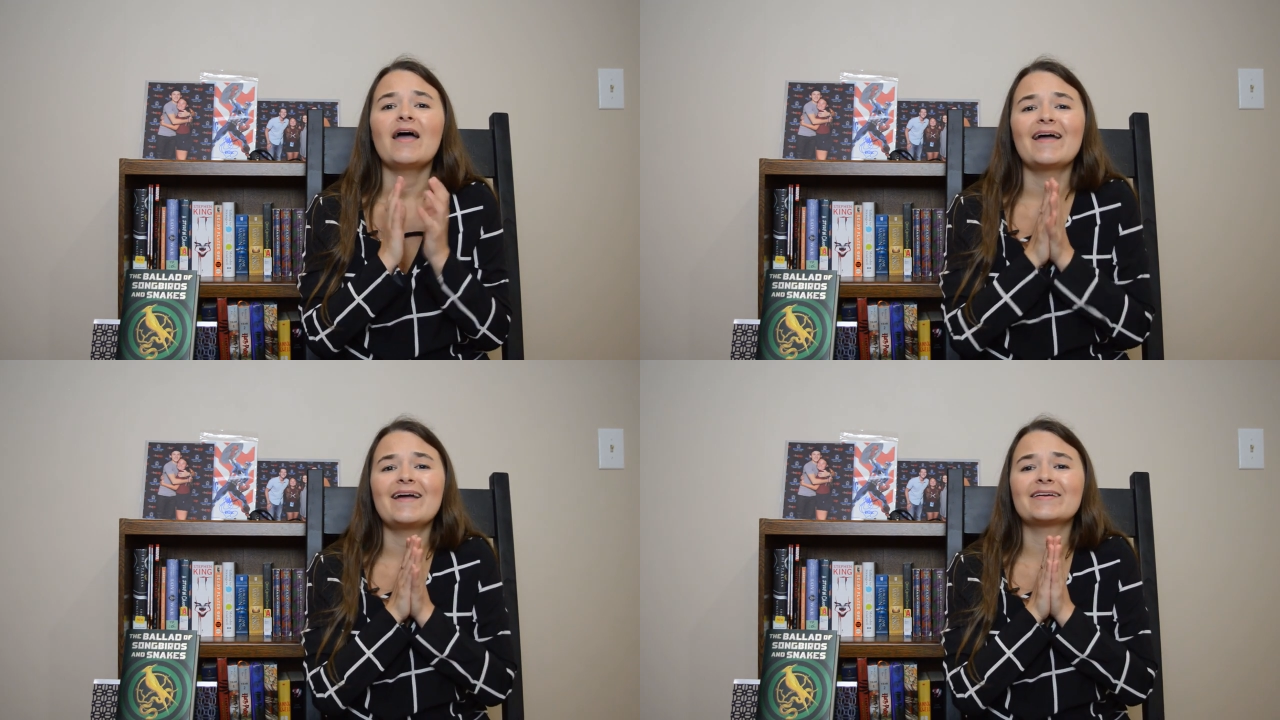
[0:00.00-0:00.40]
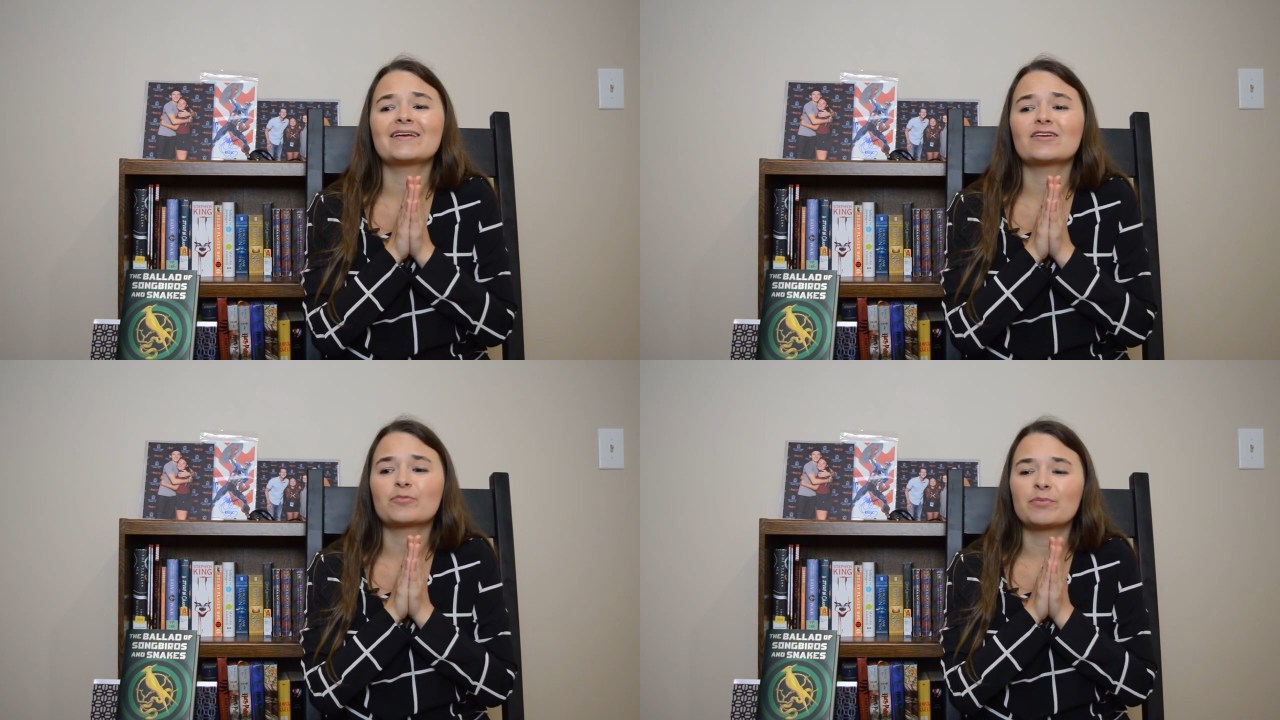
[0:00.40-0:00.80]
And
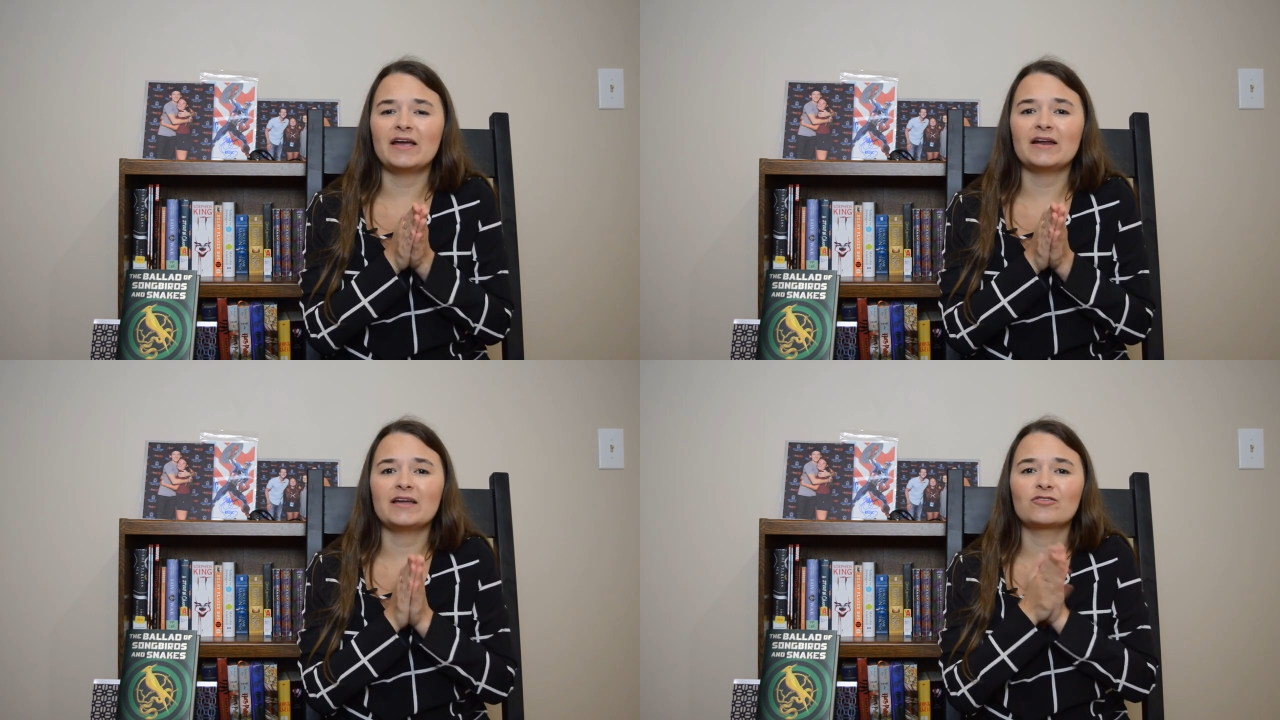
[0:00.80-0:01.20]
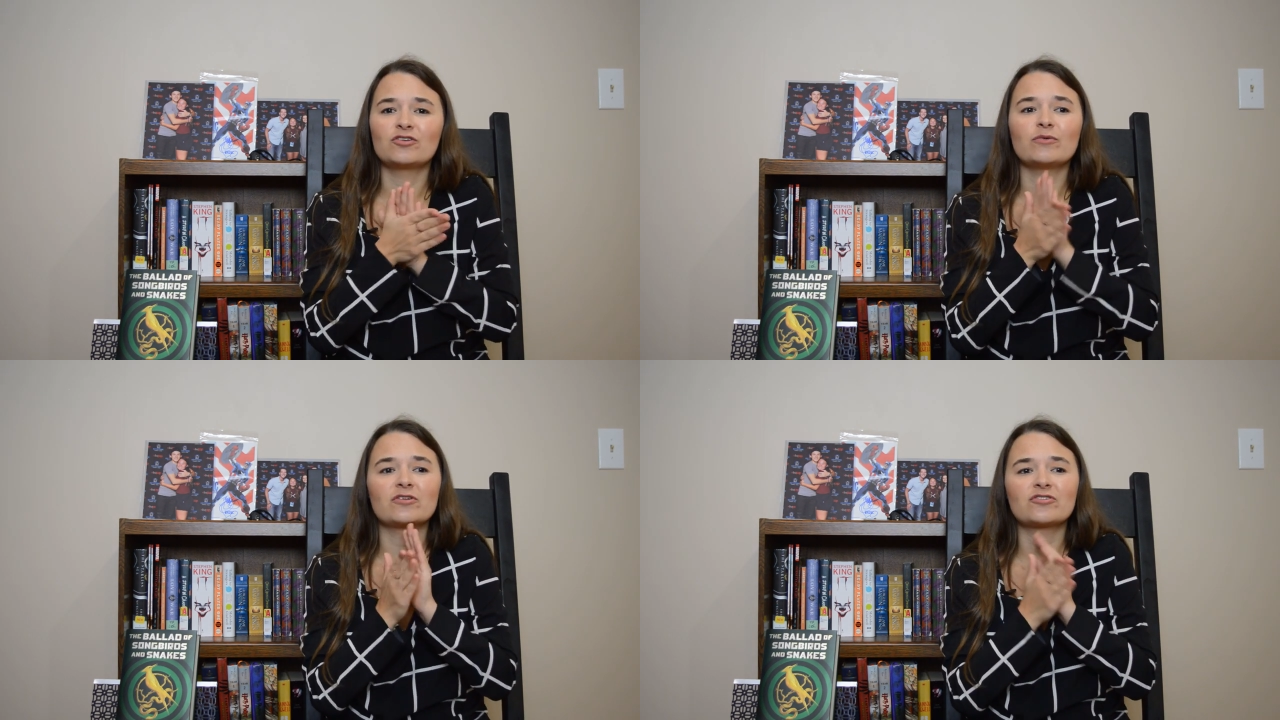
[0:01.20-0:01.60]
he's planning
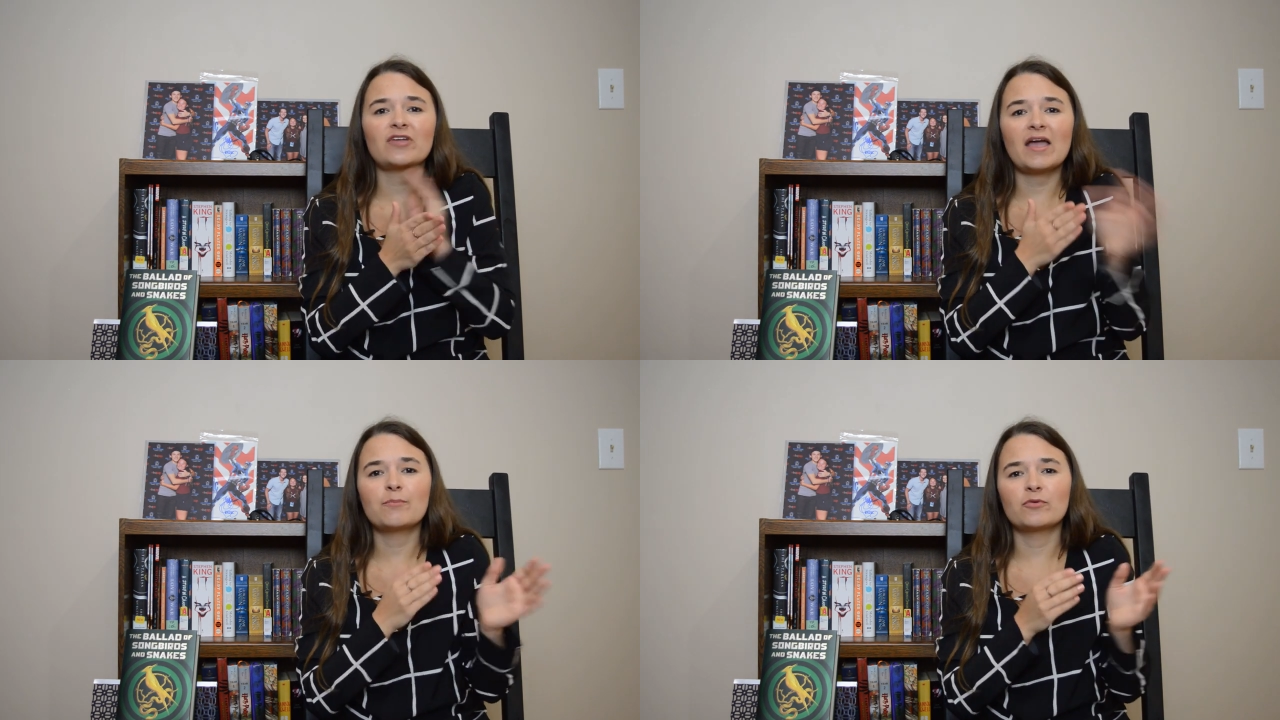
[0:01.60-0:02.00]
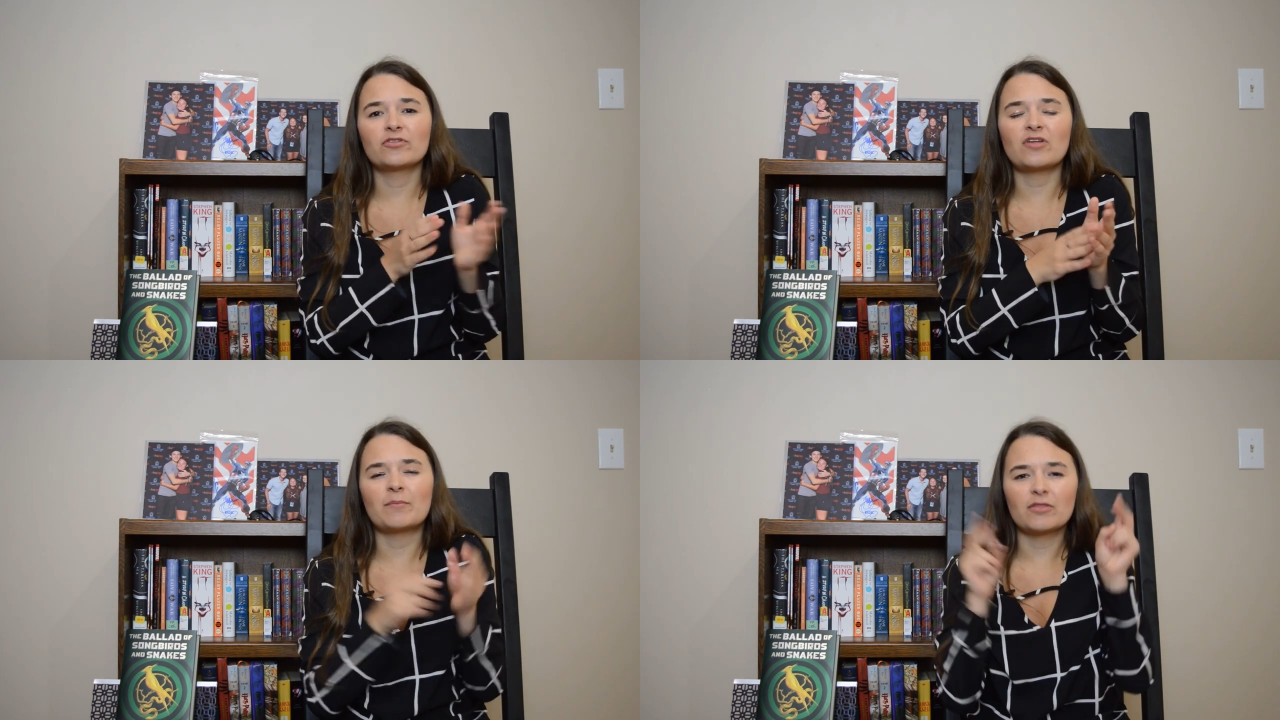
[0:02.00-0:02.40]
to escape
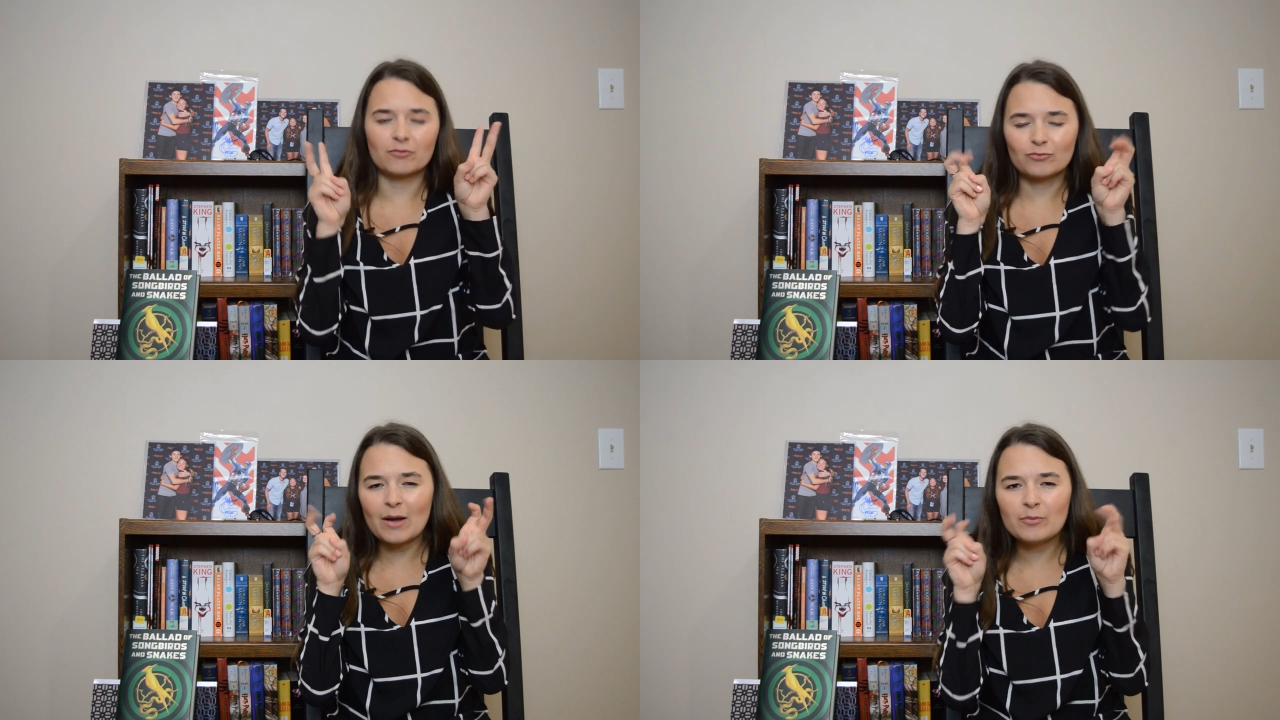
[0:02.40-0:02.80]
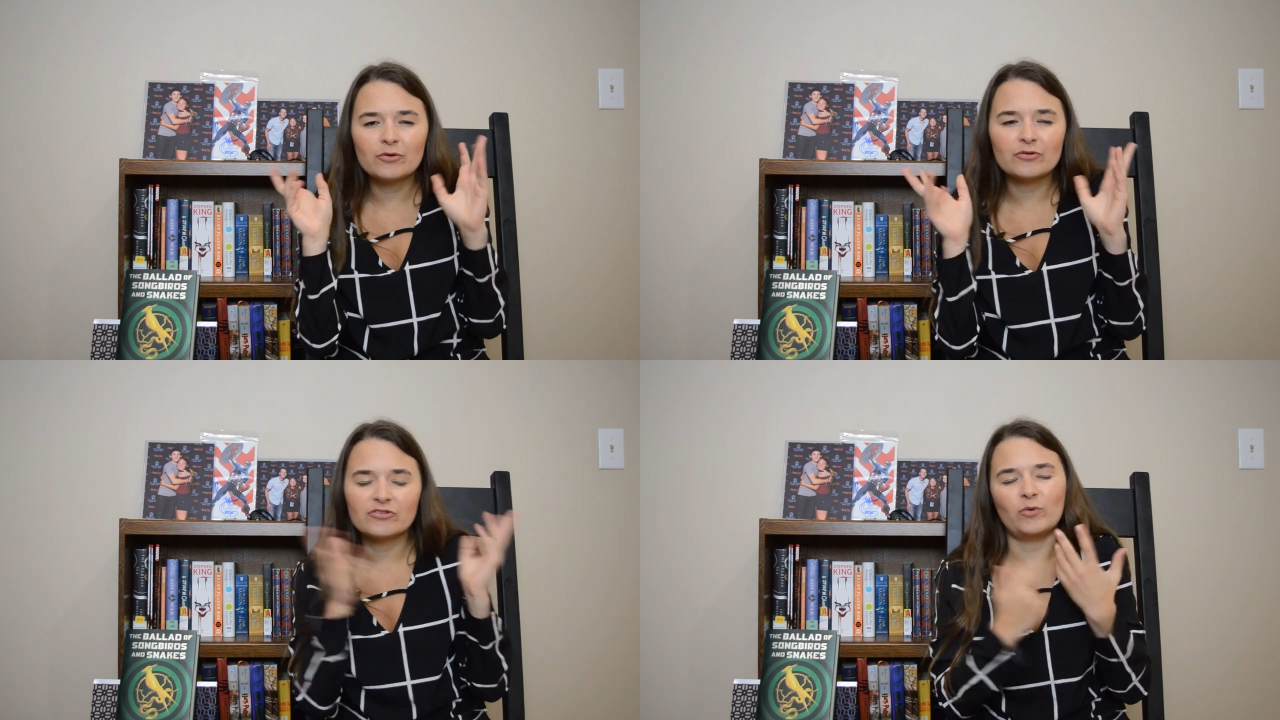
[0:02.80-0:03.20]
with some of the
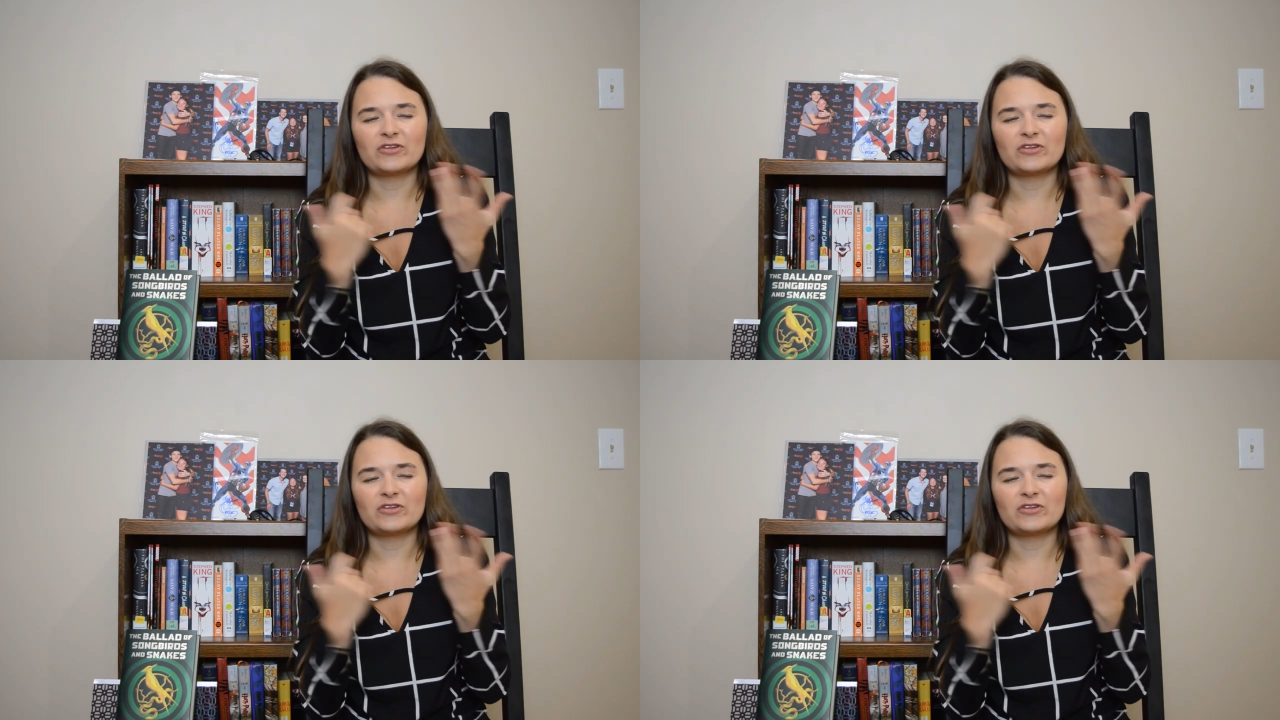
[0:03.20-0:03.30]
rebels,